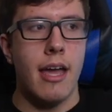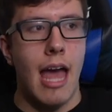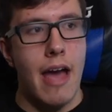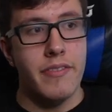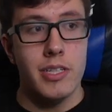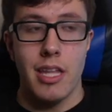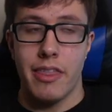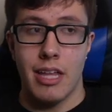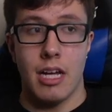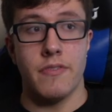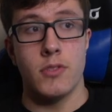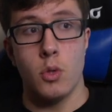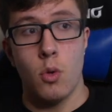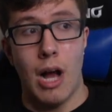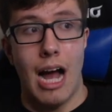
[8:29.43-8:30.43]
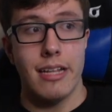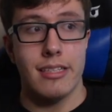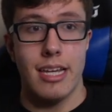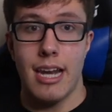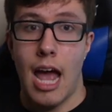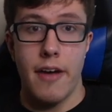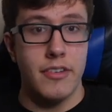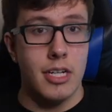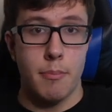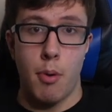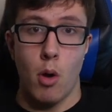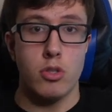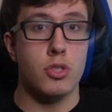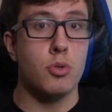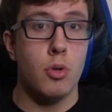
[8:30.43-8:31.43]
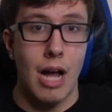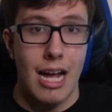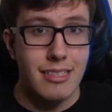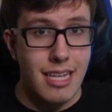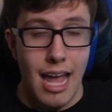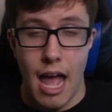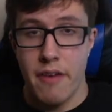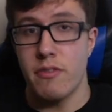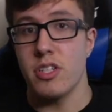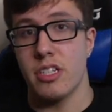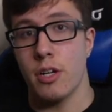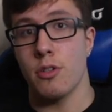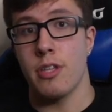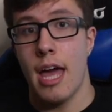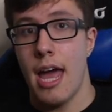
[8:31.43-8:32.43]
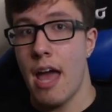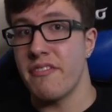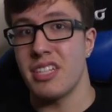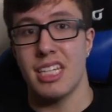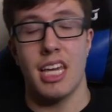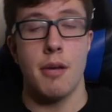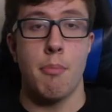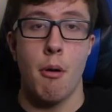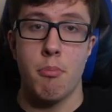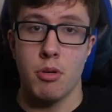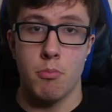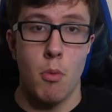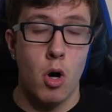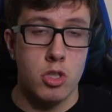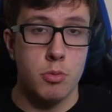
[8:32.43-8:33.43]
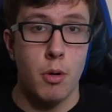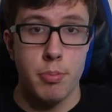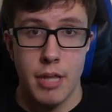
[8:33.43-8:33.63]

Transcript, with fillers: having to think of new content, having to post new content every single day, having to keep up with multiple